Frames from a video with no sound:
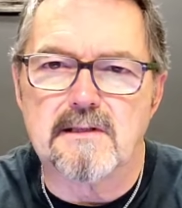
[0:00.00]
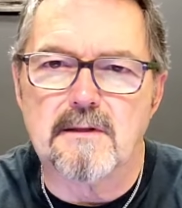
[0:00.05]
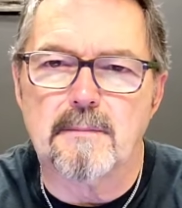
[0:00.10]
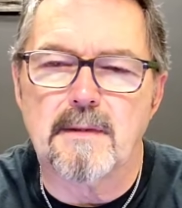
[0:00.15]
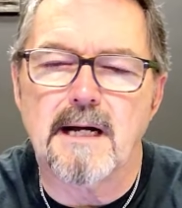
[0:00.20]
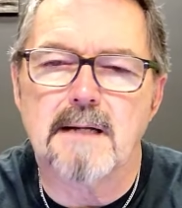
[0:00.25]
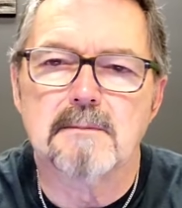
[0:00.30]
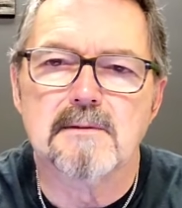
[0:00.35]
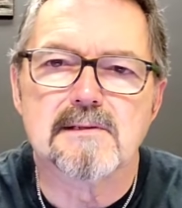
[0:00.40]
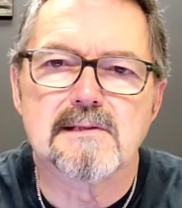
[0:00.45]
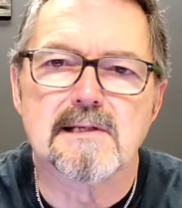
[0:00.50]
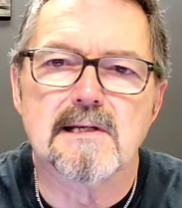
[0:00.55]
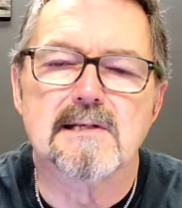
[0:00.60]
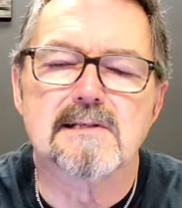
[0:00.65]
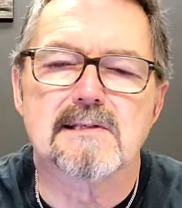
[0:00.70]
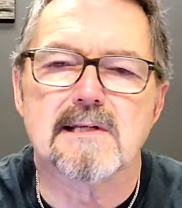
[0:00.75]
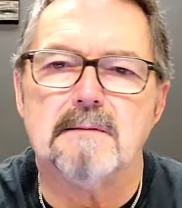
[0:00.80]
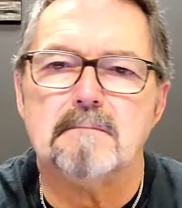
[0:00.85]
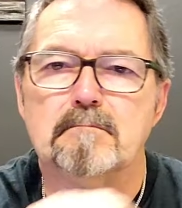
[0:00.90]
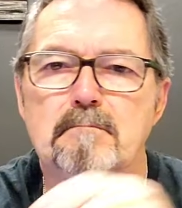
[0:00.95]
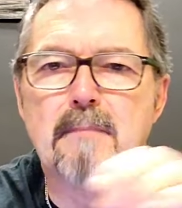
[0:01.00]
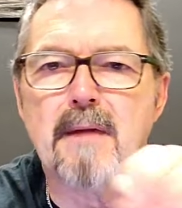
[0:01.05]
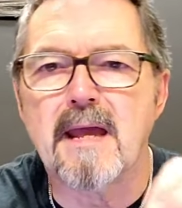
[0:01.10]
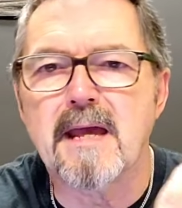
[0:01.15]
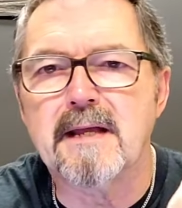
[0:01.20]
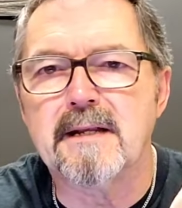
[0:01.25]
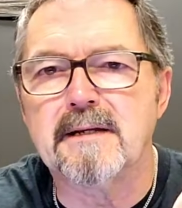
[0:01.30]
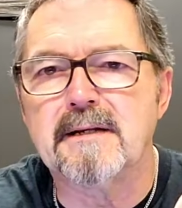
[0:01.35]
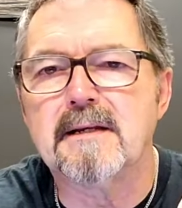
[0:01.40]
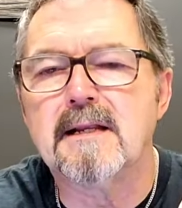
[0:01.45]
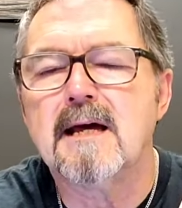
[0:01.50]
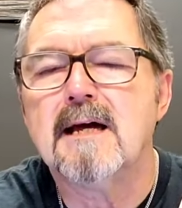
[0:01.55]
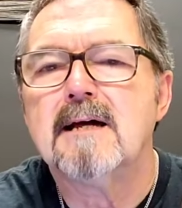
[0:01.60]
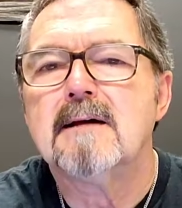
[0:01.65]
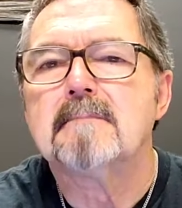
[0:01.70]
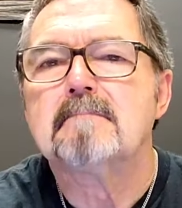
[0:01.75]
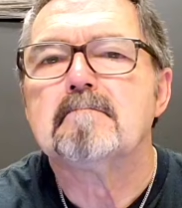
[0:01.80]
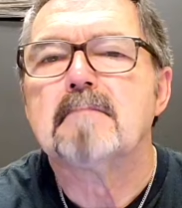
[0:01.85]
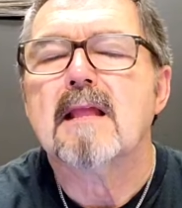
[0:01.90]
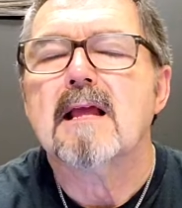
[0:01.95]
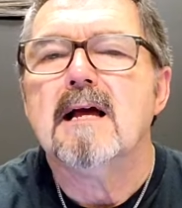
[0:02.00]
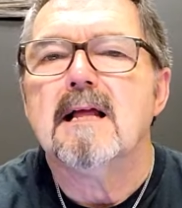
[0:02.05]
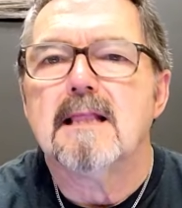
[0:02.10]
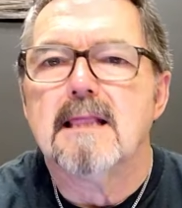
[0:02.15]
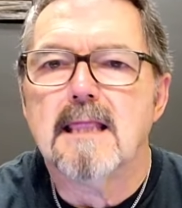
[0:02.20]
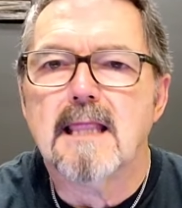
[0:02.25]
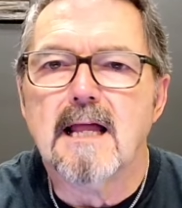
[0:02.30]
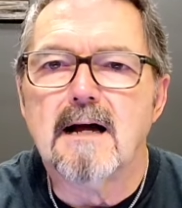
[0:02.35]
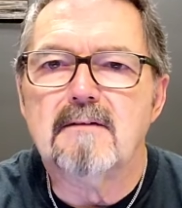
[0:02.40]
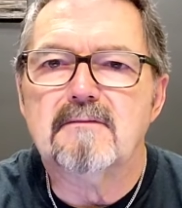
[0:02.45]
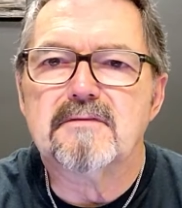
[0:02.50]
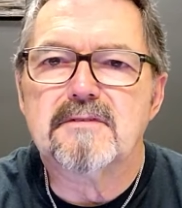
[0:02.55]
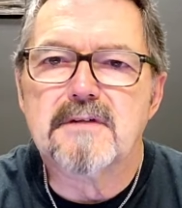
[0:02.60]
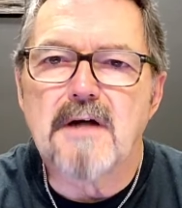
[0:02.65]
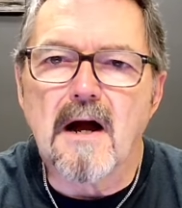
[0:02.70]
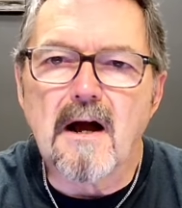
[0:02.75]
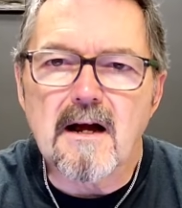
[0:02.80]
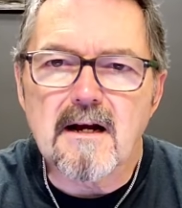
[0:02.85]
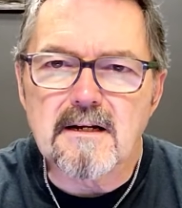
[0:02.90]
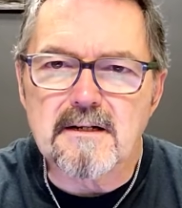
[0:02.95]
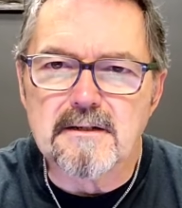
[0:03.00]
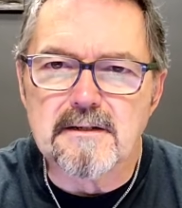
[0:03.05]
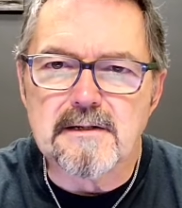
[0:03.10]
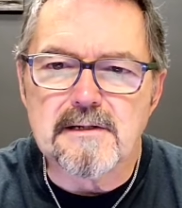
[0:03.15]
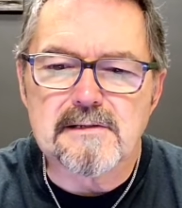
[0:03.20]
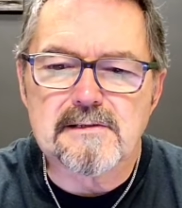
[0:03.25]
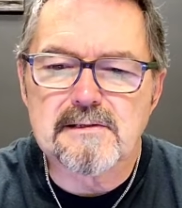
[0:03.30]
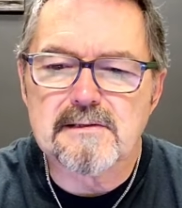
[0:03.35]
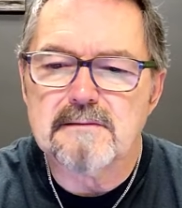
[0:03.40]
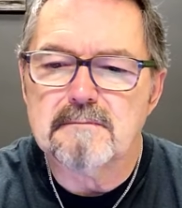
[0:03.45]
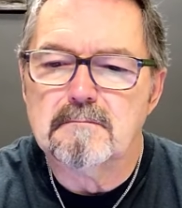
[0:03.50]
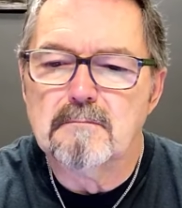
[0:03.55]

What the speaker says: The Bible says that men love darkness